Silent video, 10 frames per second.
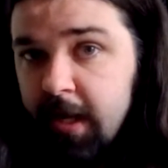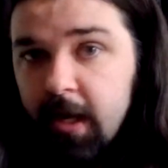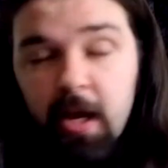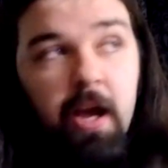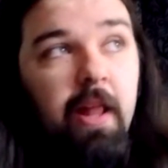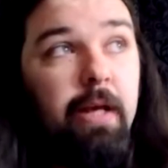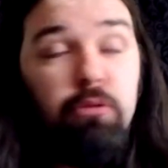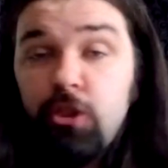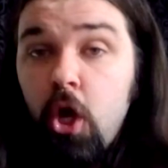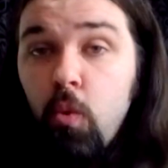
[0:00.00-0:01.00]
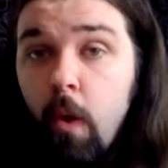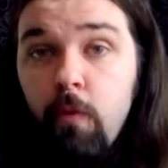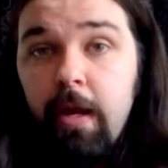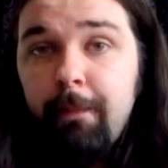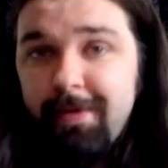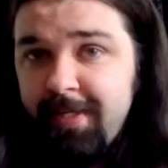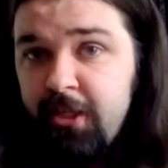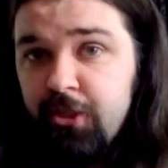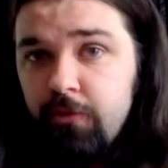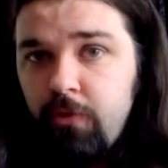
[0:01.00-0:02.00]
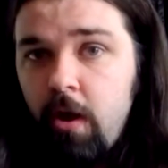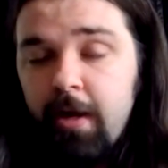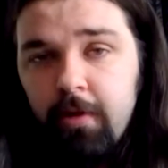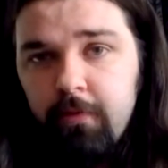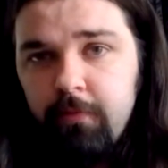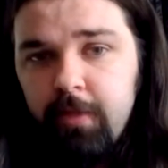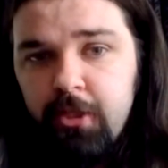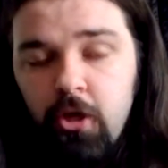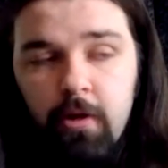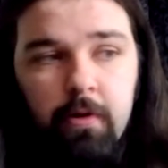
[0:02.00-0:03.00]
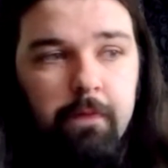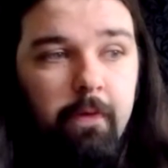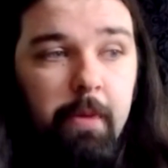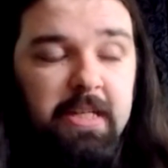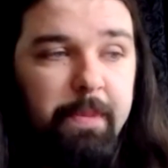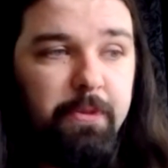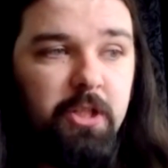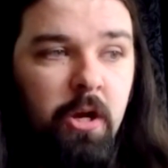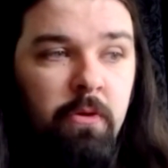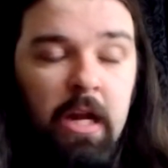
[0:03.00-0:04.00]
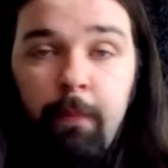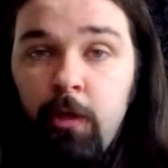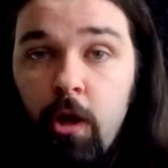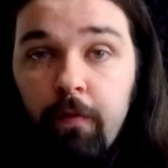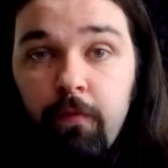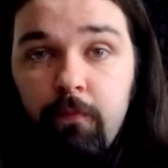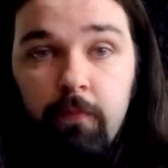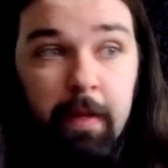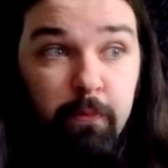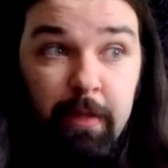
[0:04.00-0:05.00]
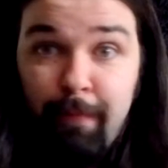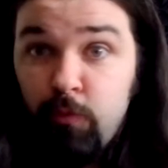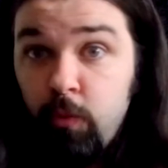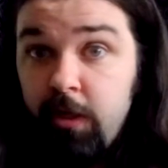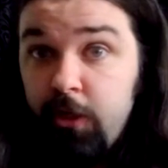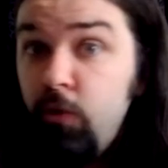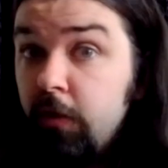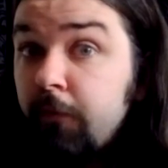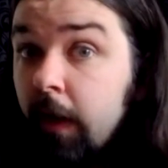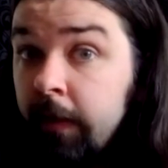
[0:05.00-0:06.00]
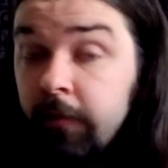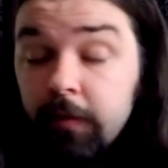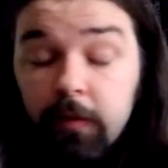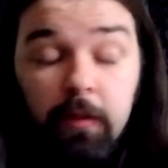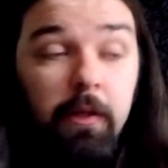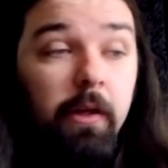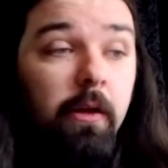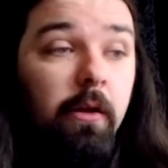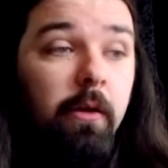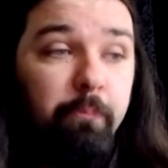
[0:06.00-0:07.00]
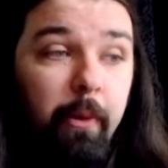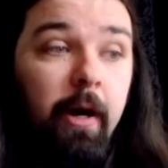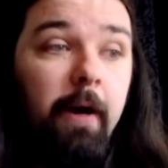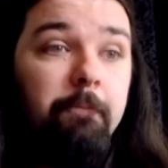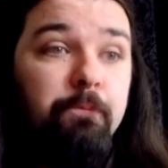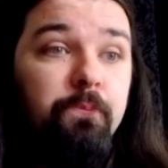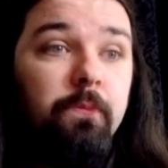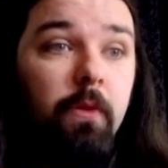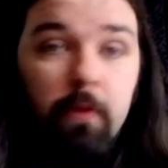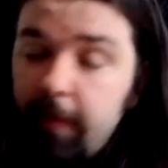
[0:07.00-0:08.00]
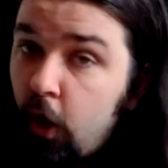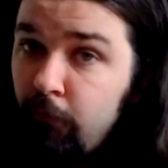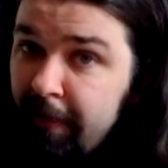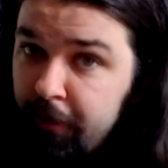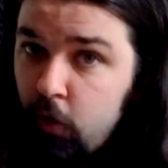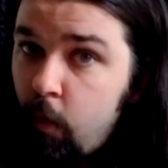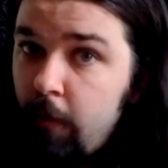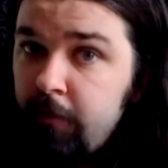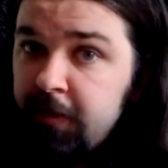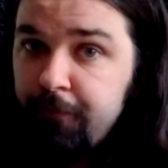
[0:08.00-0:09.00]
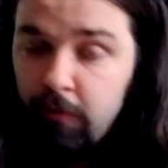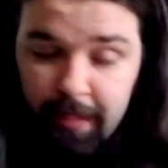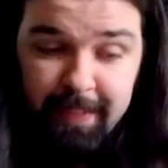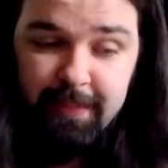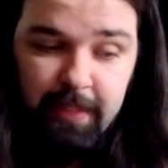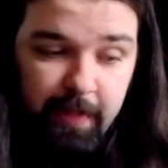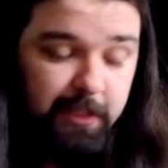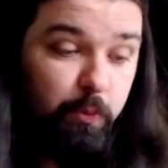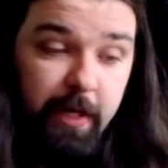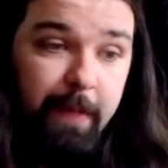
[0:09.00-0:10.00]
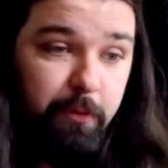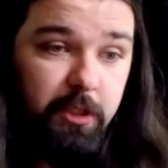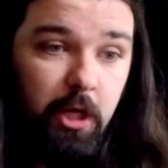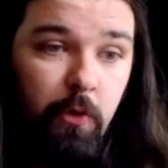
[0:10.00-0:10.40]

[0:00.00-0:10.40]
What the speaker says: There was no woke message that I could discern from this episode. Let me know if there was one that you could find. But they got rid of the wokeness for at least this one episode.